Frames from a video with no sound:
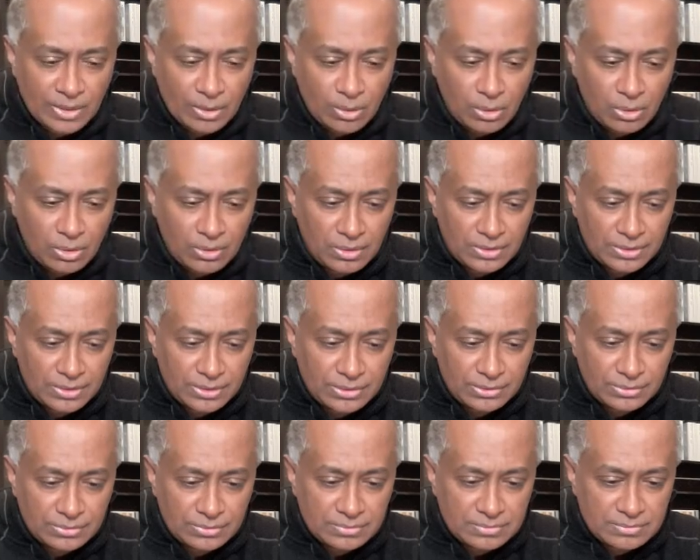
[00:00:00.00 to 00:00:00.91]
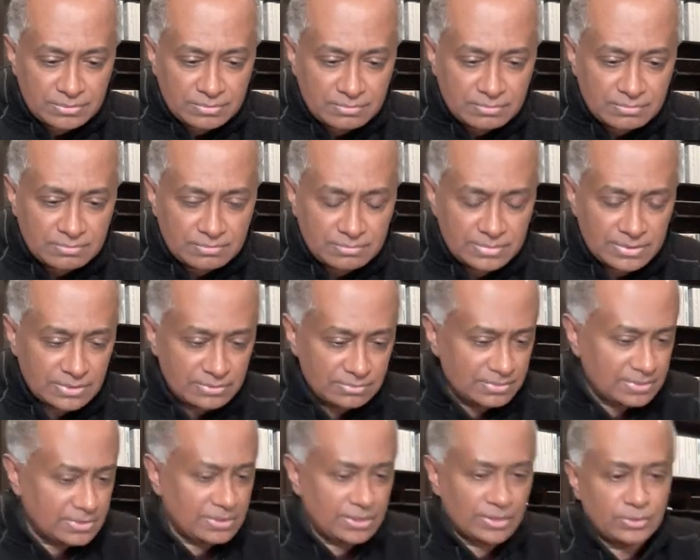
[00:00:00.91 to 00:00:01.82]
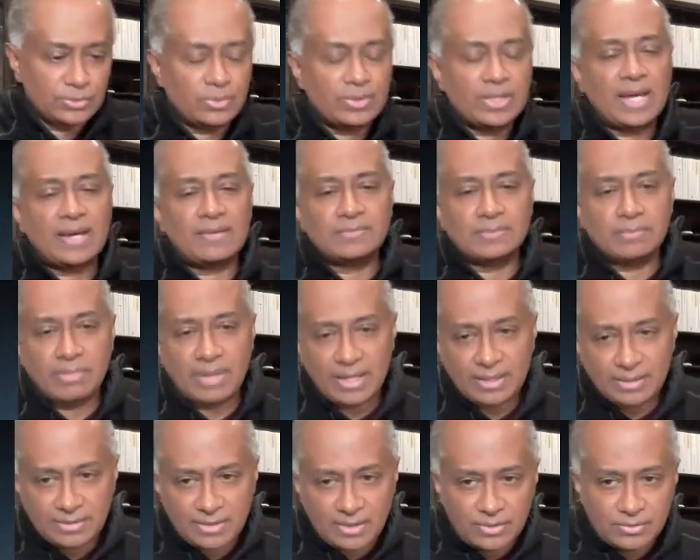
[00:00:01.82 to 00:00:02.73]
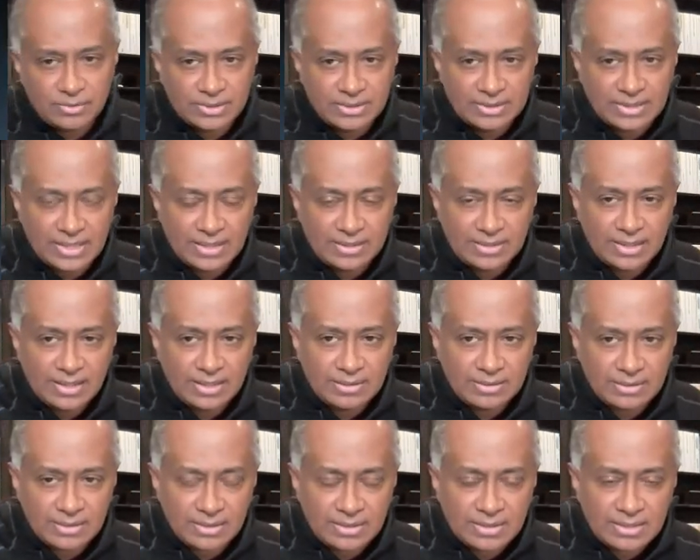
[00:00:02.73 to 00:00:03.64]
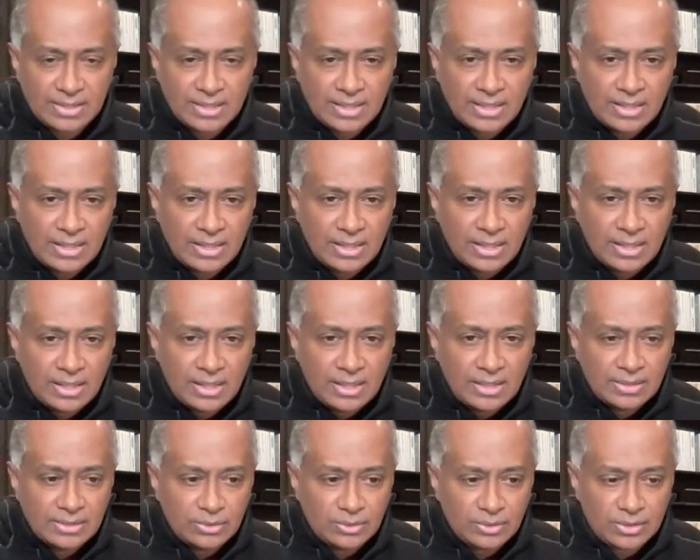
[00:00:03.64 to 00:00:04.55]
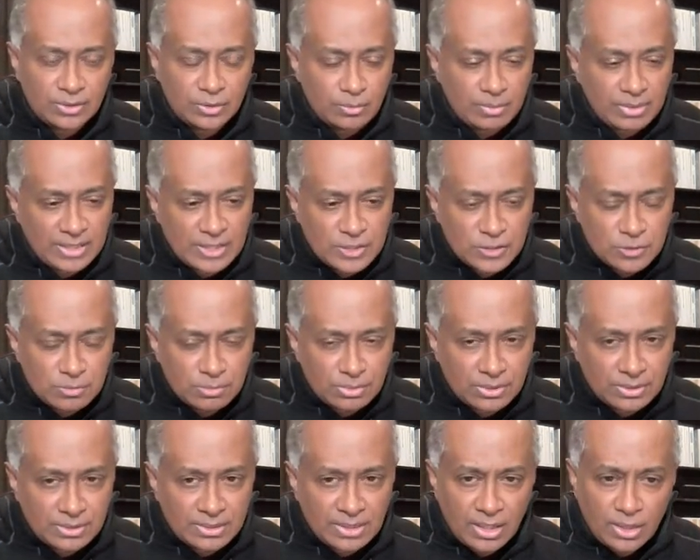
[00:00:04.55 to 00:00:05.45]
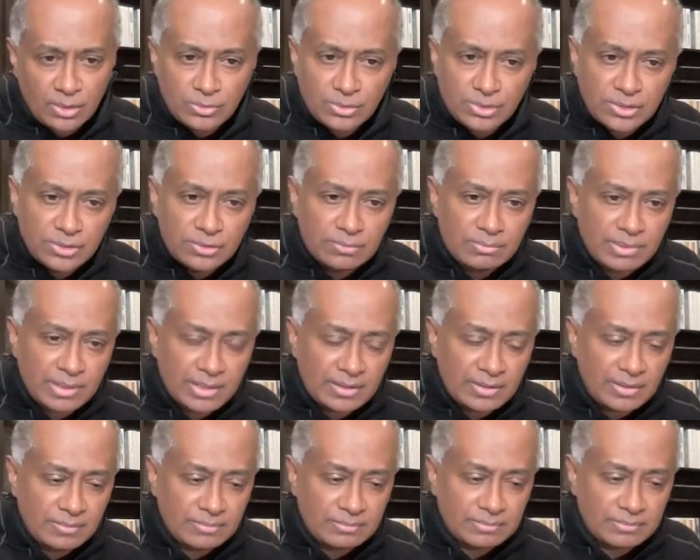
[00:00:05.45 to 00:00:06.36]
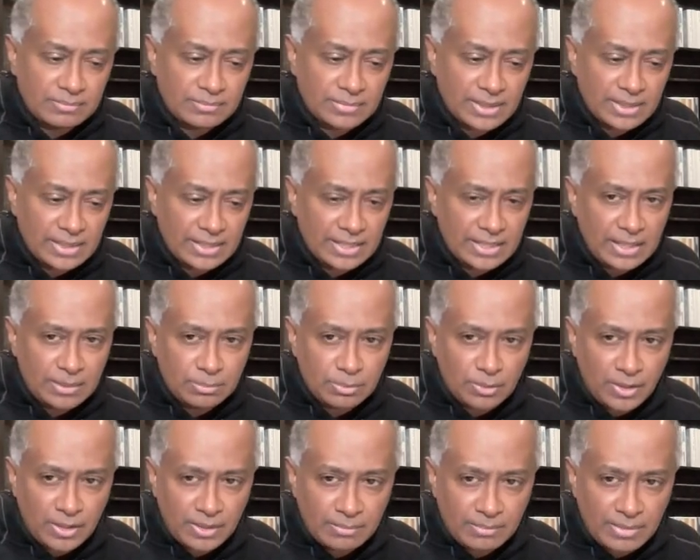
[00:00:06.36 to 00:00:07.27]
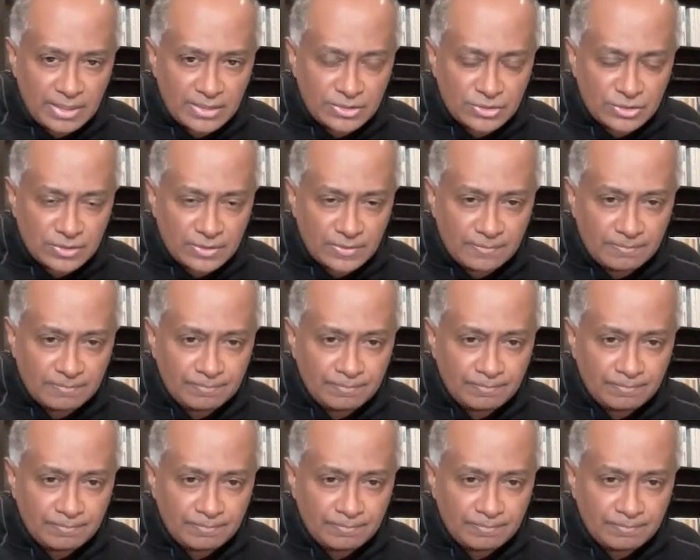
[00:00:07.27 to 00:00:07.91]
or you don't have the background in that area. You're a domain expert. How do you become an AI product manager?